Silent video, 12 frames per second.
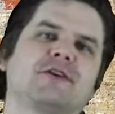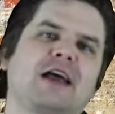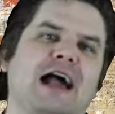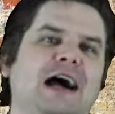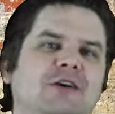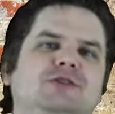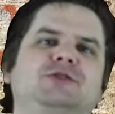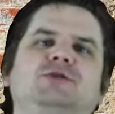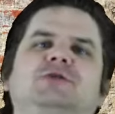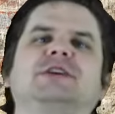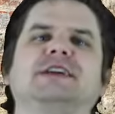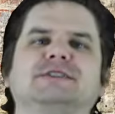out how
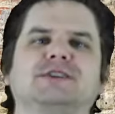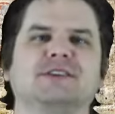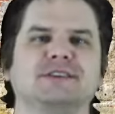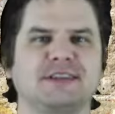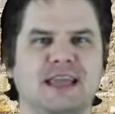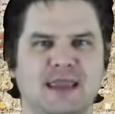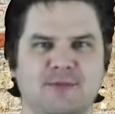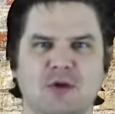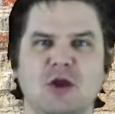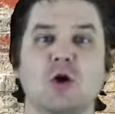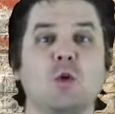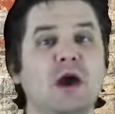two things are the same.
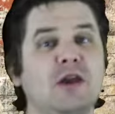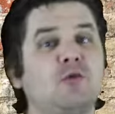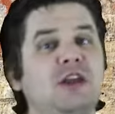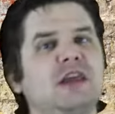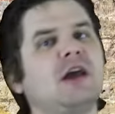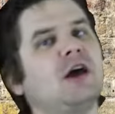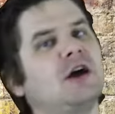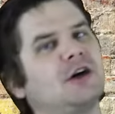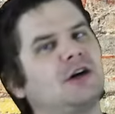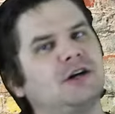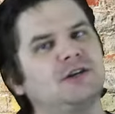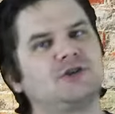When we
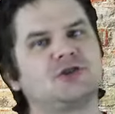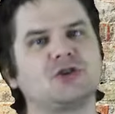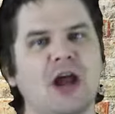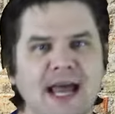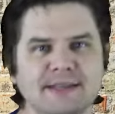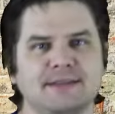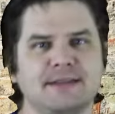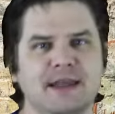contrast